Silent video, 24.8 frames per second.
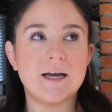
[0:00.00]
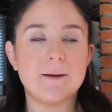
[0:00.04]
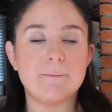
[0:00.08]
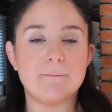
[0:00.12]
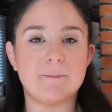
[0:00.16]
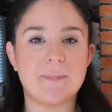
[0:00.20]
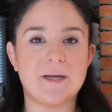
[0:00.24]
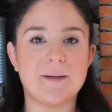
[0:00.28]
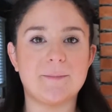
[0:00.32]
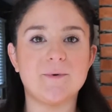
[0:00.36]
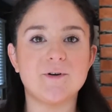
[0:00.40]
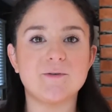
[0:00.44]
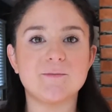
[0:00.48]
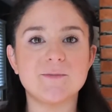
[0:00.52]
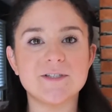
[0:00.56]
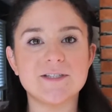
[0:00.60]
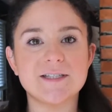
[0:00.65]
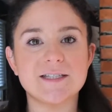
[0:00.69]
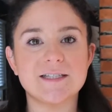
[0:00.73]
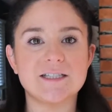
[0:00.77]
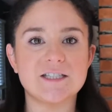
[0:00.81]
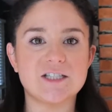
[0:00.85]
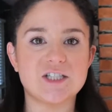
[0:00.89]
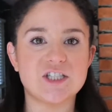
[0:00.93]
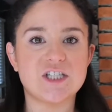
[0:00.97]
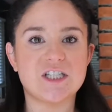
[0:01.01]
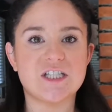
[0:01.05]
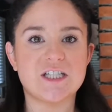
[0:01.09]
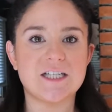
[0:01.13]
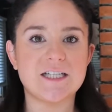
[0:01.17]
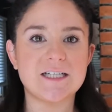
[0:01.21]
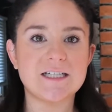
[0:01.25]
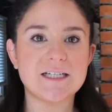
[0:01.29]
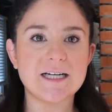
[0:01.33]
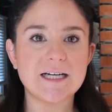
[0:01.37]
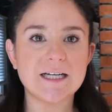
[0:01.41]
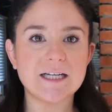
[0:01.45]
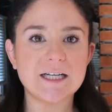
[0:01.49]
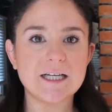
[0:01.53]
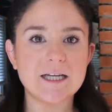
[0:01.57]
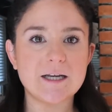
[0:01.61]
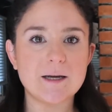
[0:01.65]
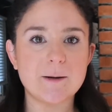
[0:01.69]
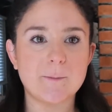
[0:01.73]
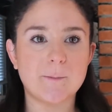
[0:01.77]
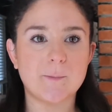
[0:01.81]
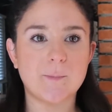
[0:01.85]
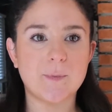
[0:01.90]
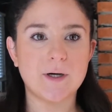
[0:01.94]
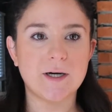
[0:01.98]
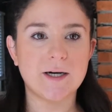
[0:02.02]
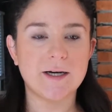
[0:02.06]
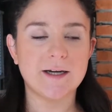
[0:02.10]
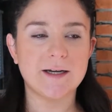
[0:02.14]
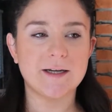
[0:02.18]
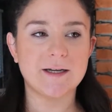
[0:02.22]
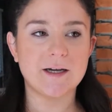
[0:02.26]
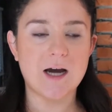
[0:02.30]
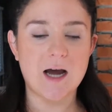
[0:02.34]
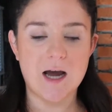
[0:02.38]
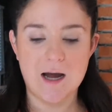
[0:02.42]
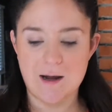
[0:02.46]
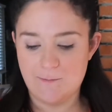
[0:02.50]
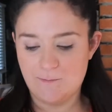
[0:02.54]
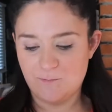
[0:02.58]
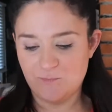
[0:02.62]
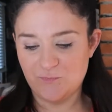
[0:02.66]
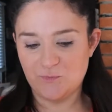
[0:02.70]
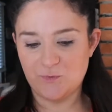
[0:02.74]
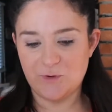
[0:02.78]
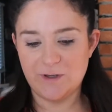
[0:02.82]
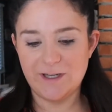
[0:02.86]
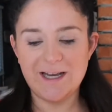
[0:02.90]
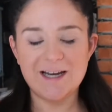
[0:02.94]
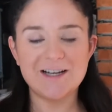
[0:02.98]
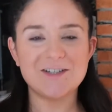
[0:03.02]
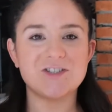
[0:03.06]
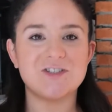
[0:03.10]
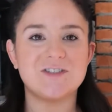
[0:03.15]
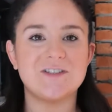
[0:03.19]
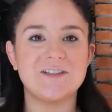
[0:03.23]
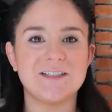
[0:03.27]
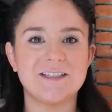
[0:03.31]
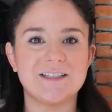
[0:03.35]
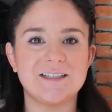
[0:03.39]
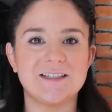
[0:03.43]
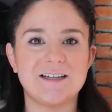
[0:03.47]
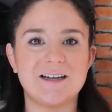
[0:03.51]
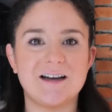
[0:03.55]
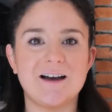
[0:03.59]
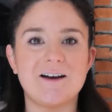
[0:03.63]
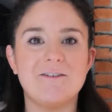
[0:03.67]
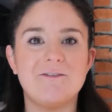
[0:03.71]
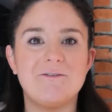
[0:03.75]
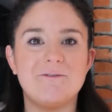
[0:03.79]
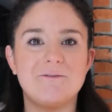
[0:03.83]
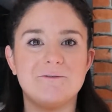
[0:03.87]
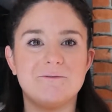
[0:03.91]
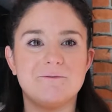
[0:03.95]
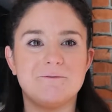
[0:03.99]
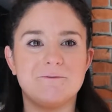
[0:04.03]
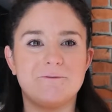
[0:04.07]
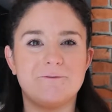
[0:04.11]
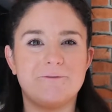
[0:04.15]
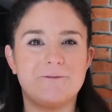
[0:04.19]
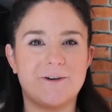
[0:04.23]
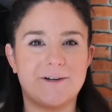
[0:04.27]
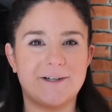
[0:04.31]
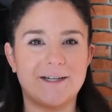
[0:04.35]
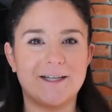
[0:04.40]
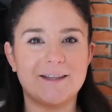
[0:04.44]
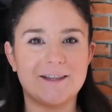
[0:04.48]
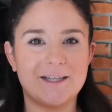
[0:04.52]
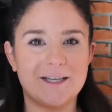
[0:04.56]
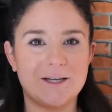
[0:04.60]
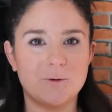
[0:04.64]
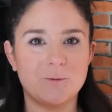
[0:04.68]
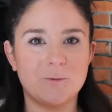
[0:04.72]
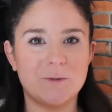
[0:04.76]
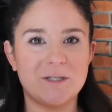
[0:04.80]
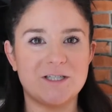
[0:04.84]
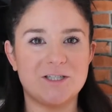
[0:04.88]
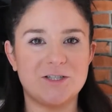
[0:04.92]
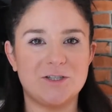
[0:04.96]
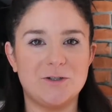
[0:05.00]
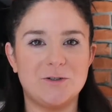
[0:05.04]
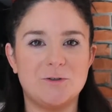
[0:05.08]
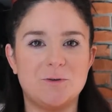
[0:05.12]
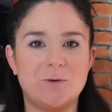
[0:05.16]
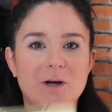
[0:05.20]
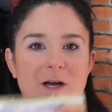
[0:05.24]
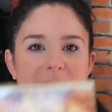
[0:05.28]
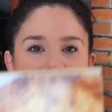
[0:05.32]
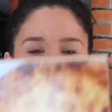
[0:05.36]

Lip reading: maybe almost like a cheat night. But we actually, a funny thing we do,